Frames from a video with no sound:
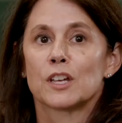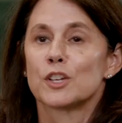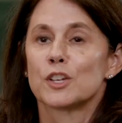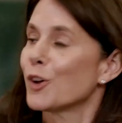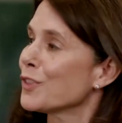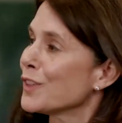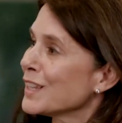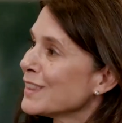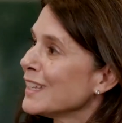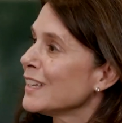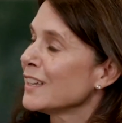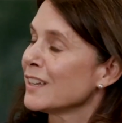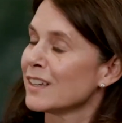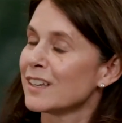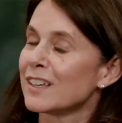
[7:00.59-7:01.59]
I think
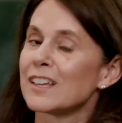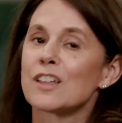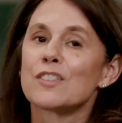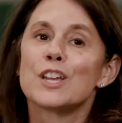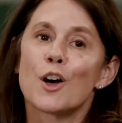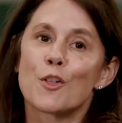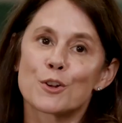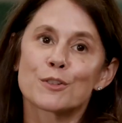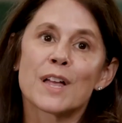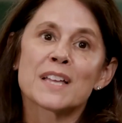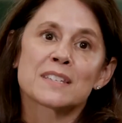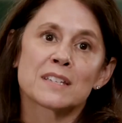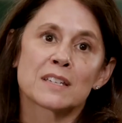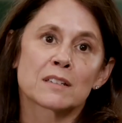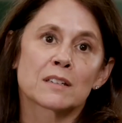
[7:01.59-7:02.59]
the other
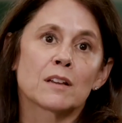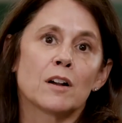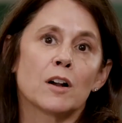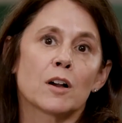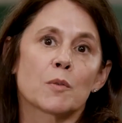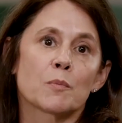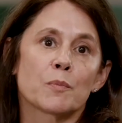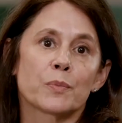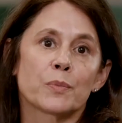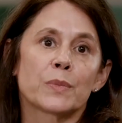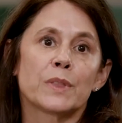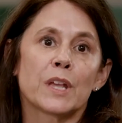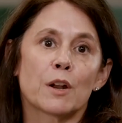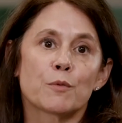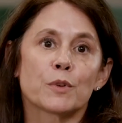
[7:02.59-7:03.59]
lesson
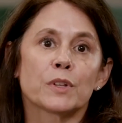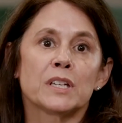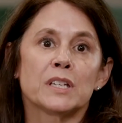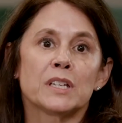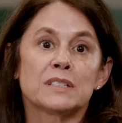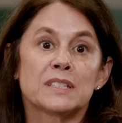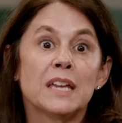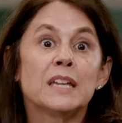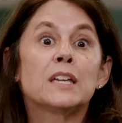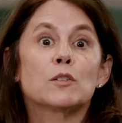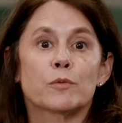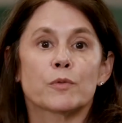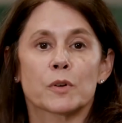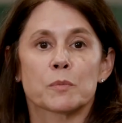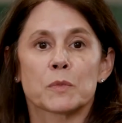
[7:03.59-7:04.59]
that I've really taken from